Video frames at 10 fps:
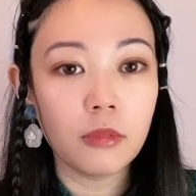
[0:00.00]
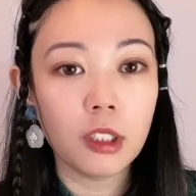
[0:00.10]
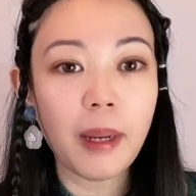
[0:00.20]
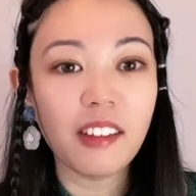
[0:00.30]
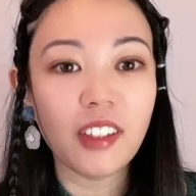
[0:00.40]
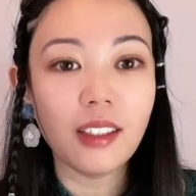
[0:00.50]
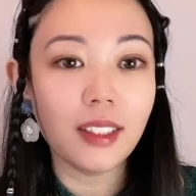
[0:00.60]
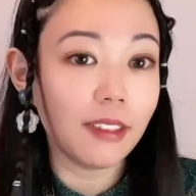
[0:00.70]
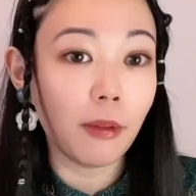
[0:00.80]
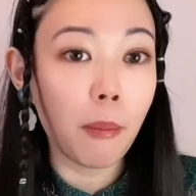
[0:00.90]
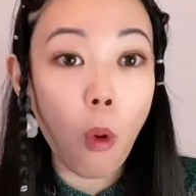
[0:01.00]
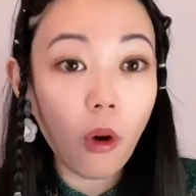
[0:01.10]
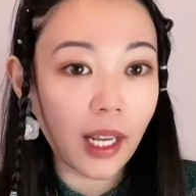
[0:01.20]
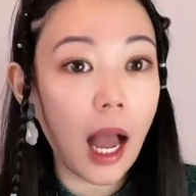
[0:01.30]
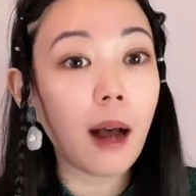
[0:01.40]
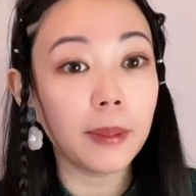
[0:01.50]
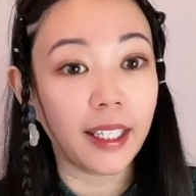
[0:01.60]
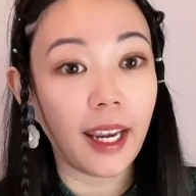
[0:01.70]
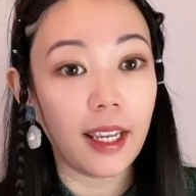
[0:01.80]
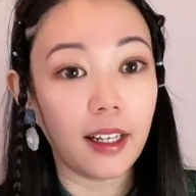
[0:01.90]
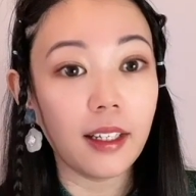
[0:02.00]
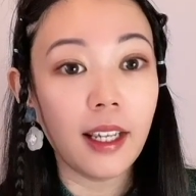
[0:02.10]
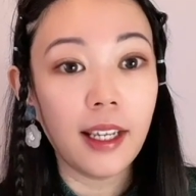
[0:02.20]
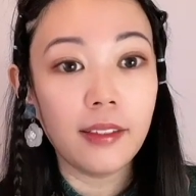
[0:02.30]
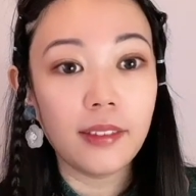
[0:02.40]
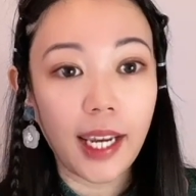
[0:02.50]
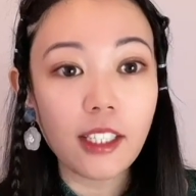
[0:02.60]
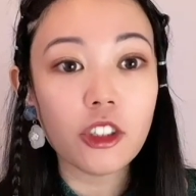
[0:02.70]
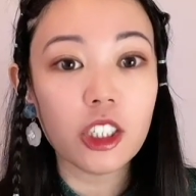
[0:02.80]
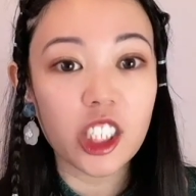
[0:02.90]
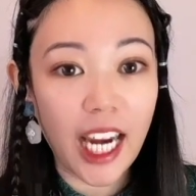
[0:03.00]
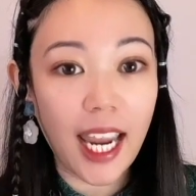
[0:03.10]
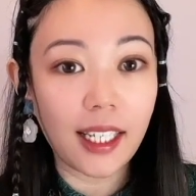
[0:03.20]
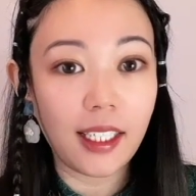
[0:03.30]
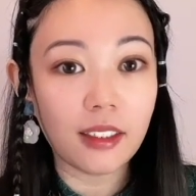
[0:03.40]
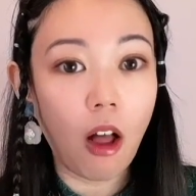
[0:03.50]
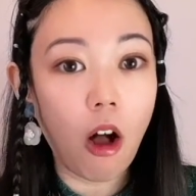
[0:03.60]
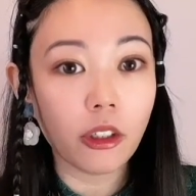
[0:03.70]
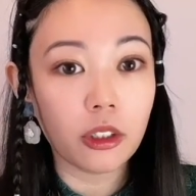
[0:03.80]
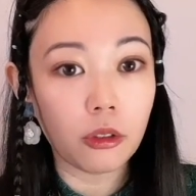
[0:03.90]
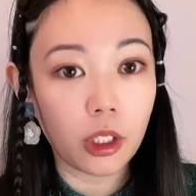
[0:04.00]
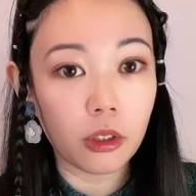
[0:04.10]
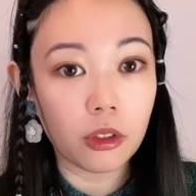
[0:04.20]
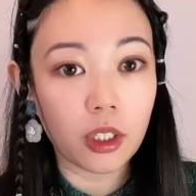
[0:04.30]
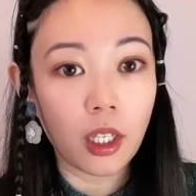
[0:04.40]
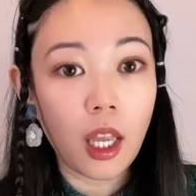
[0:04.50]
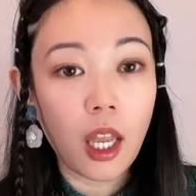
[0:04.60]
To make things even more complicated, the ancient Chinese also used